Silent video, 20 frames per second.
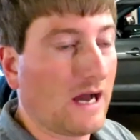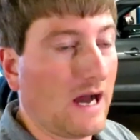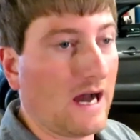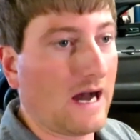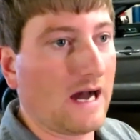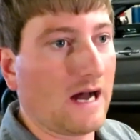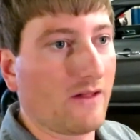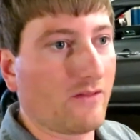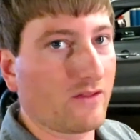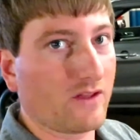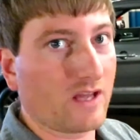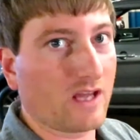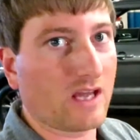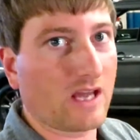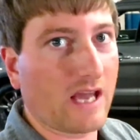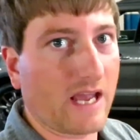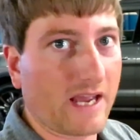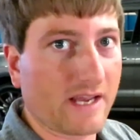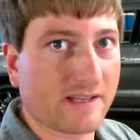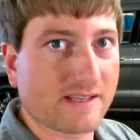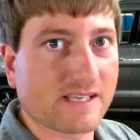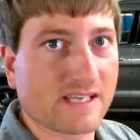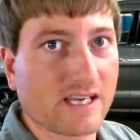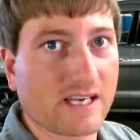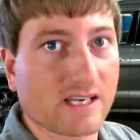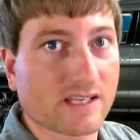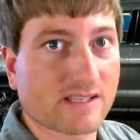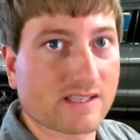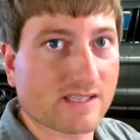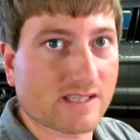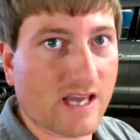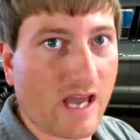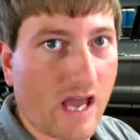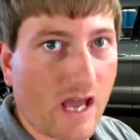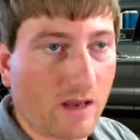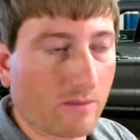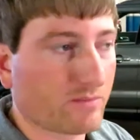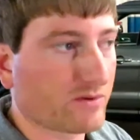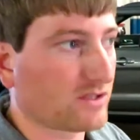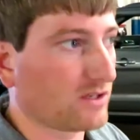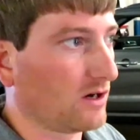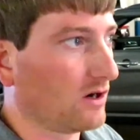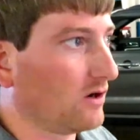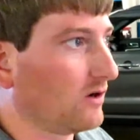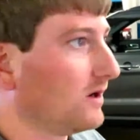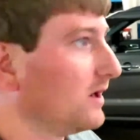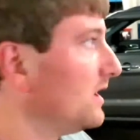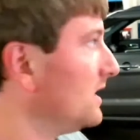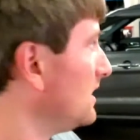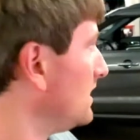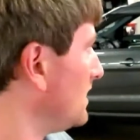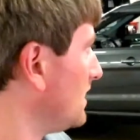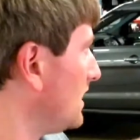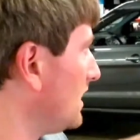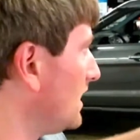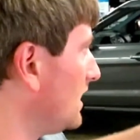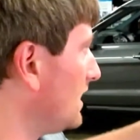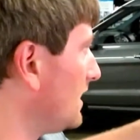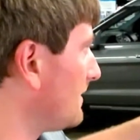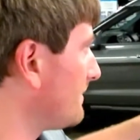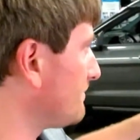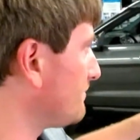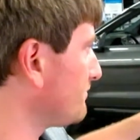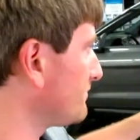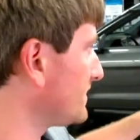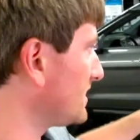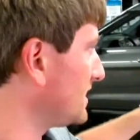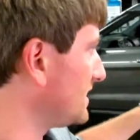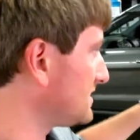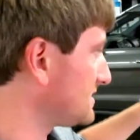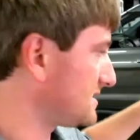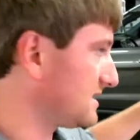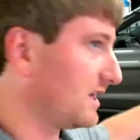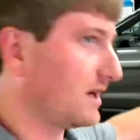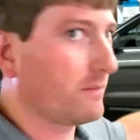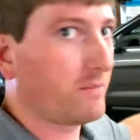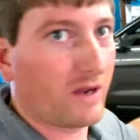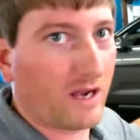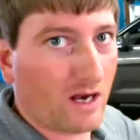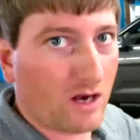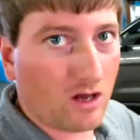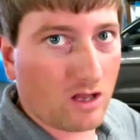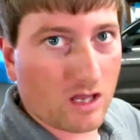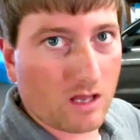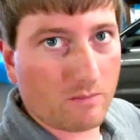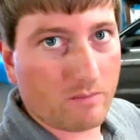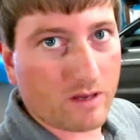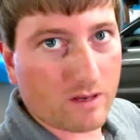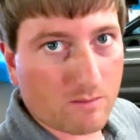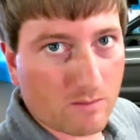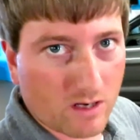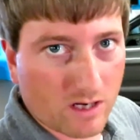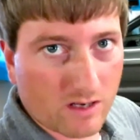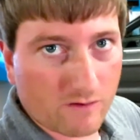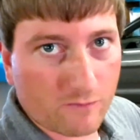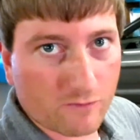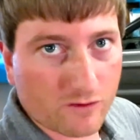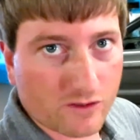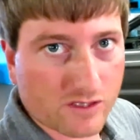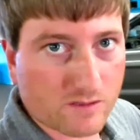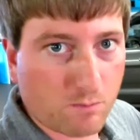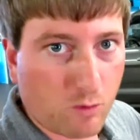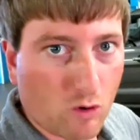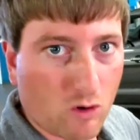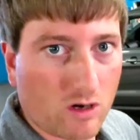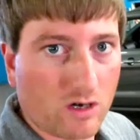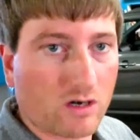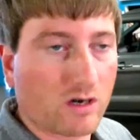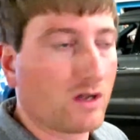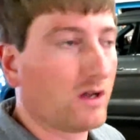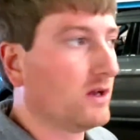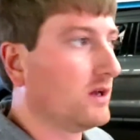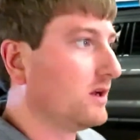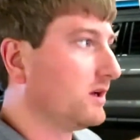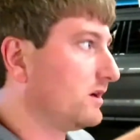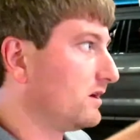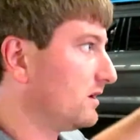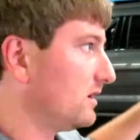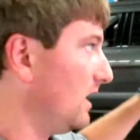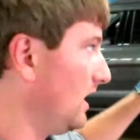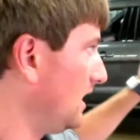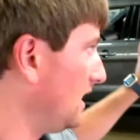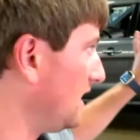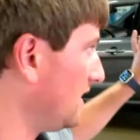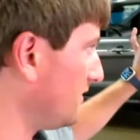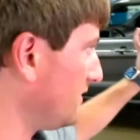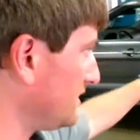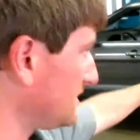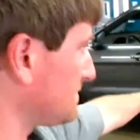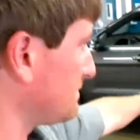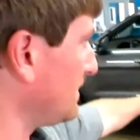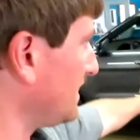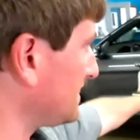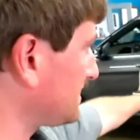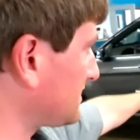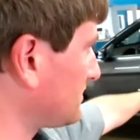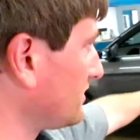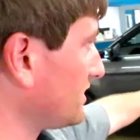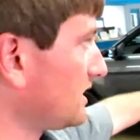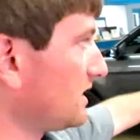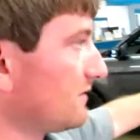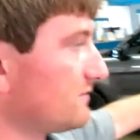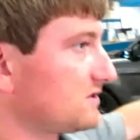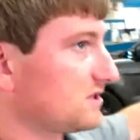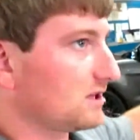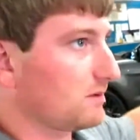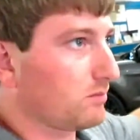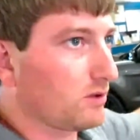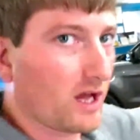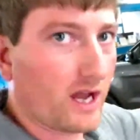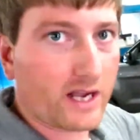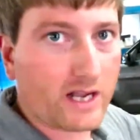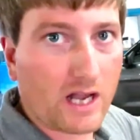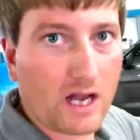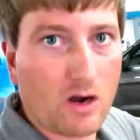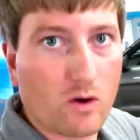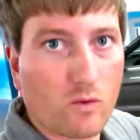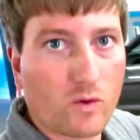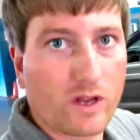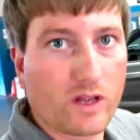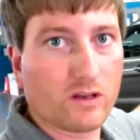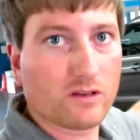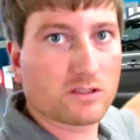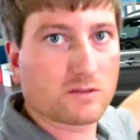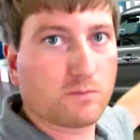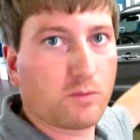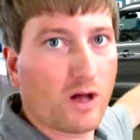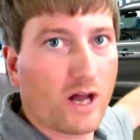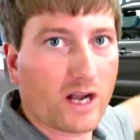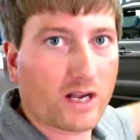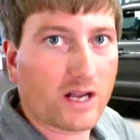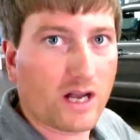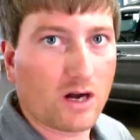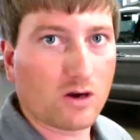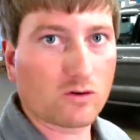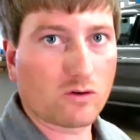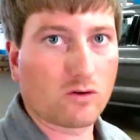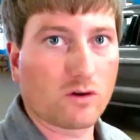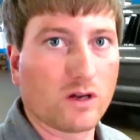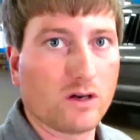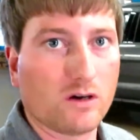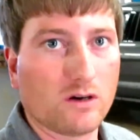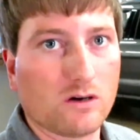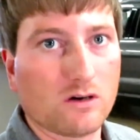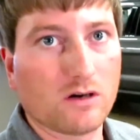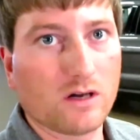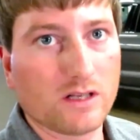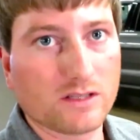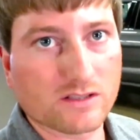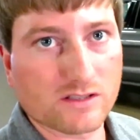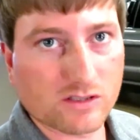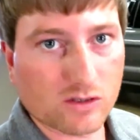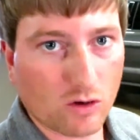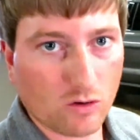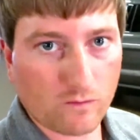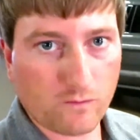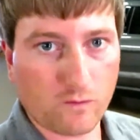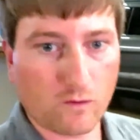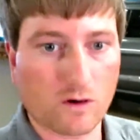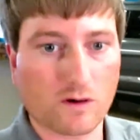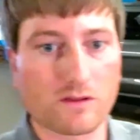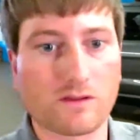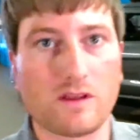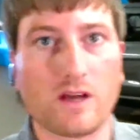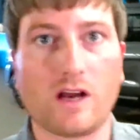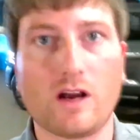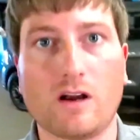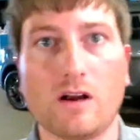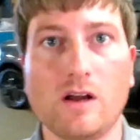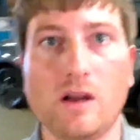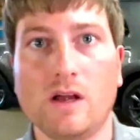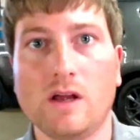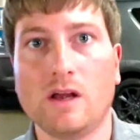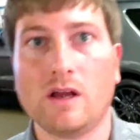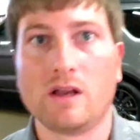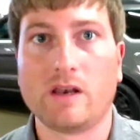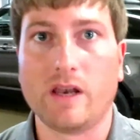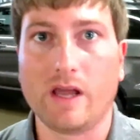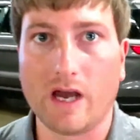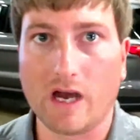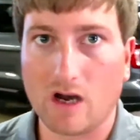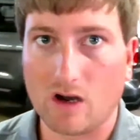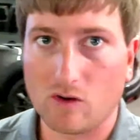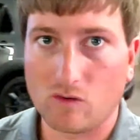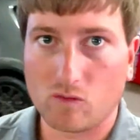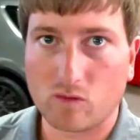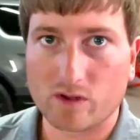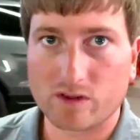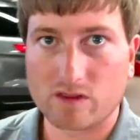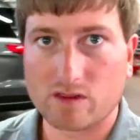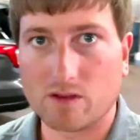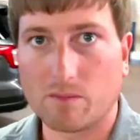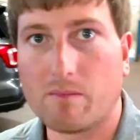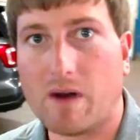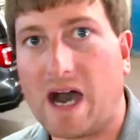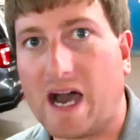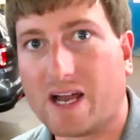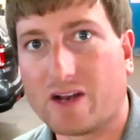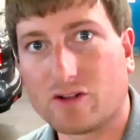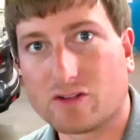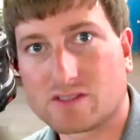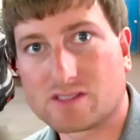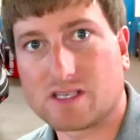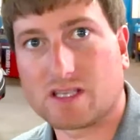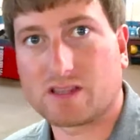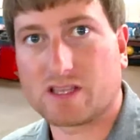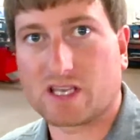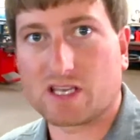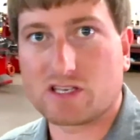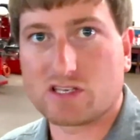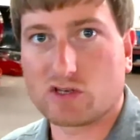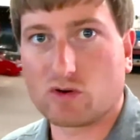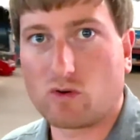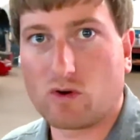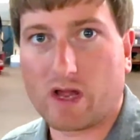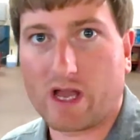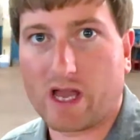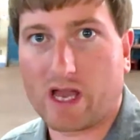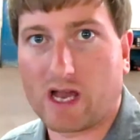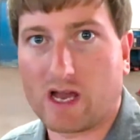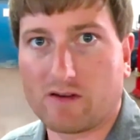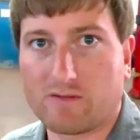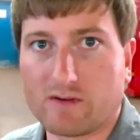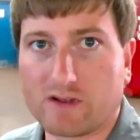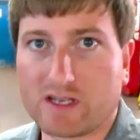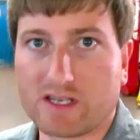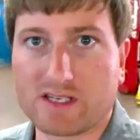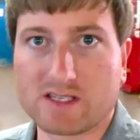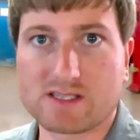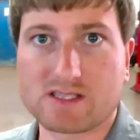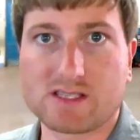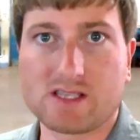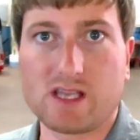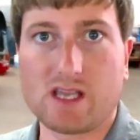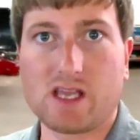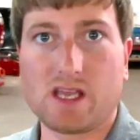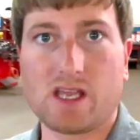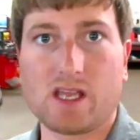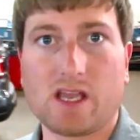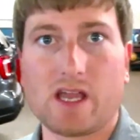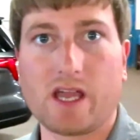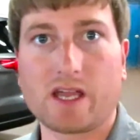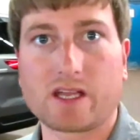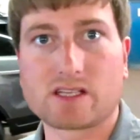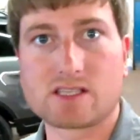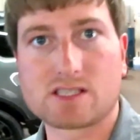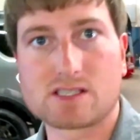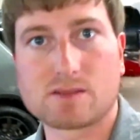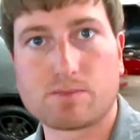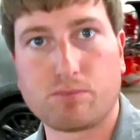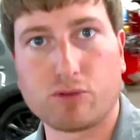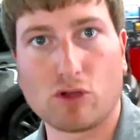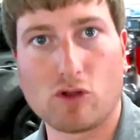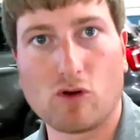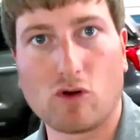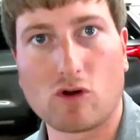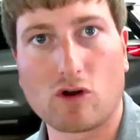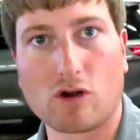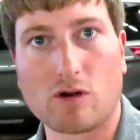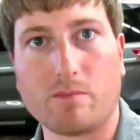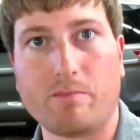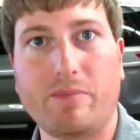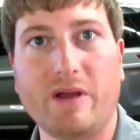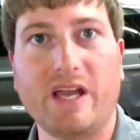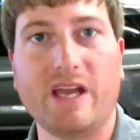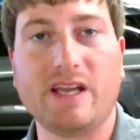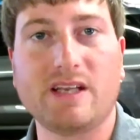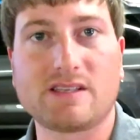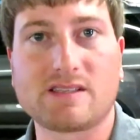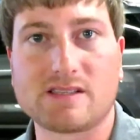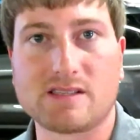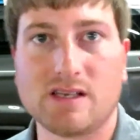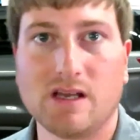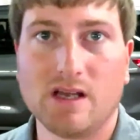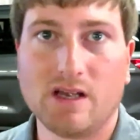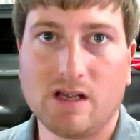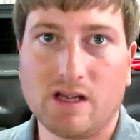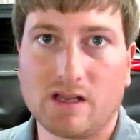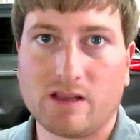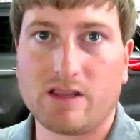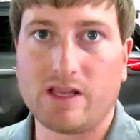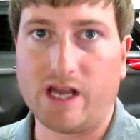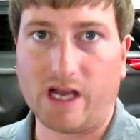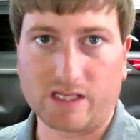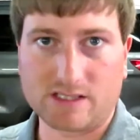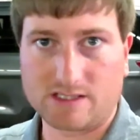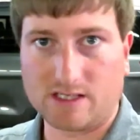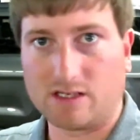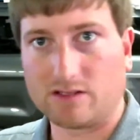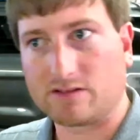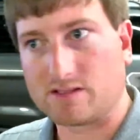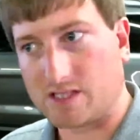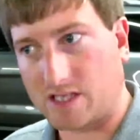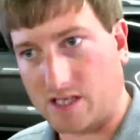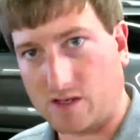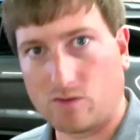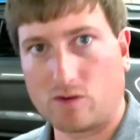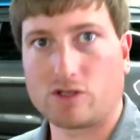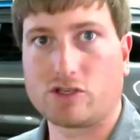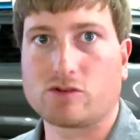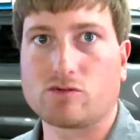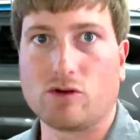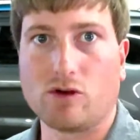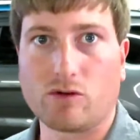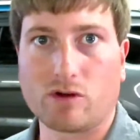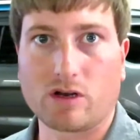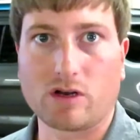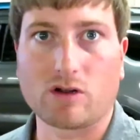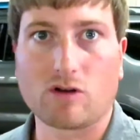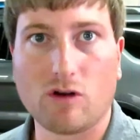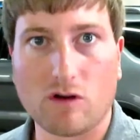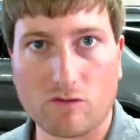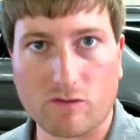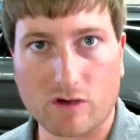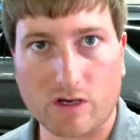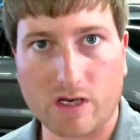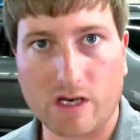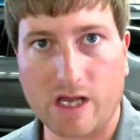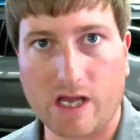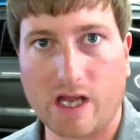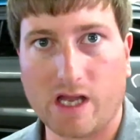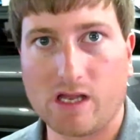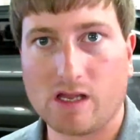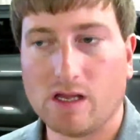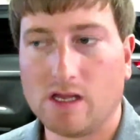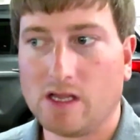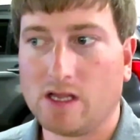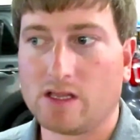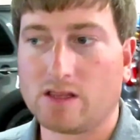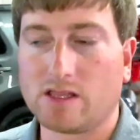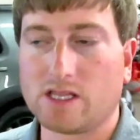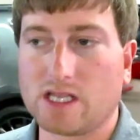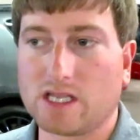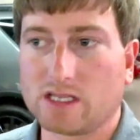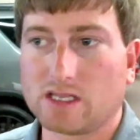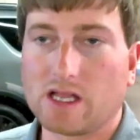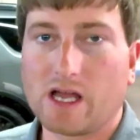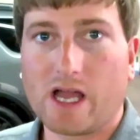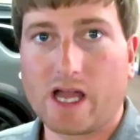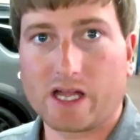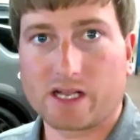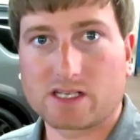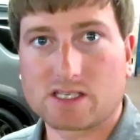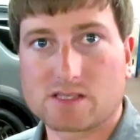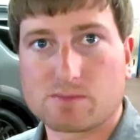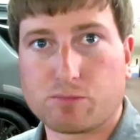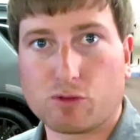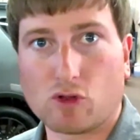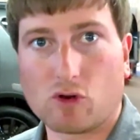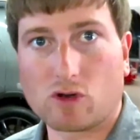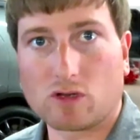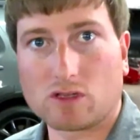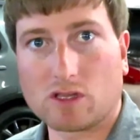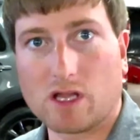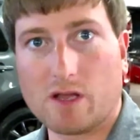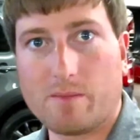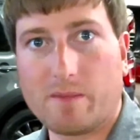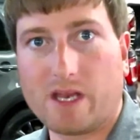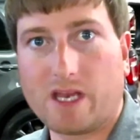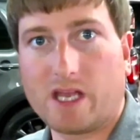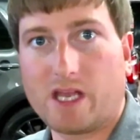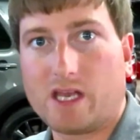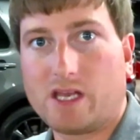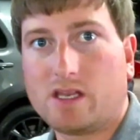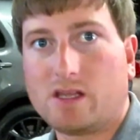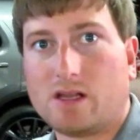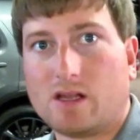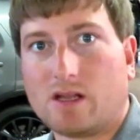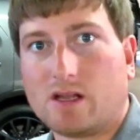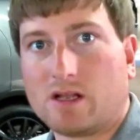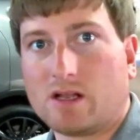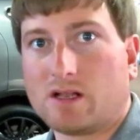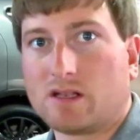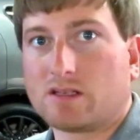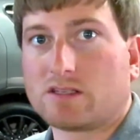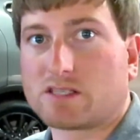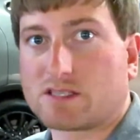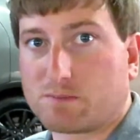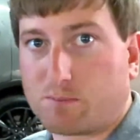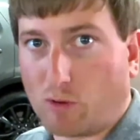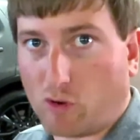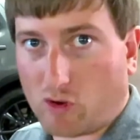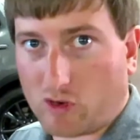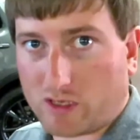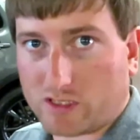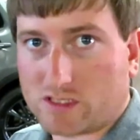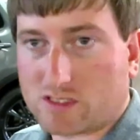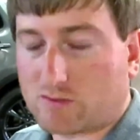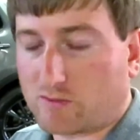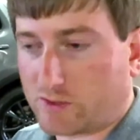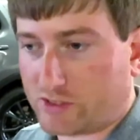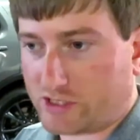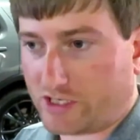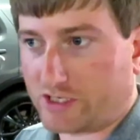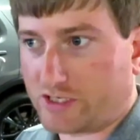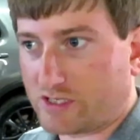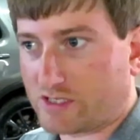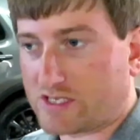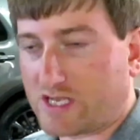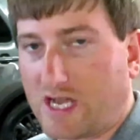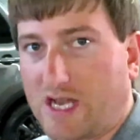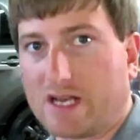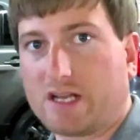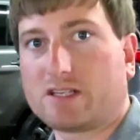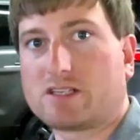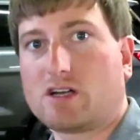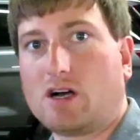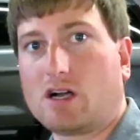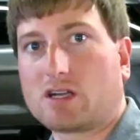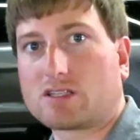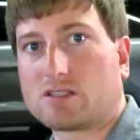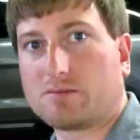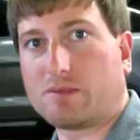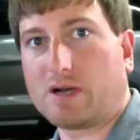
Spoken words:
on the 18 Escape. So instead of paying all that big money for the Sport, this basically gives you the blackout wheels, blackout grille, and so forth there. Now, with the models that they do have is the Explorer Base, the XLT, which is what we're going to go over today, the Explorer Limited, Sport, which I just kind of talked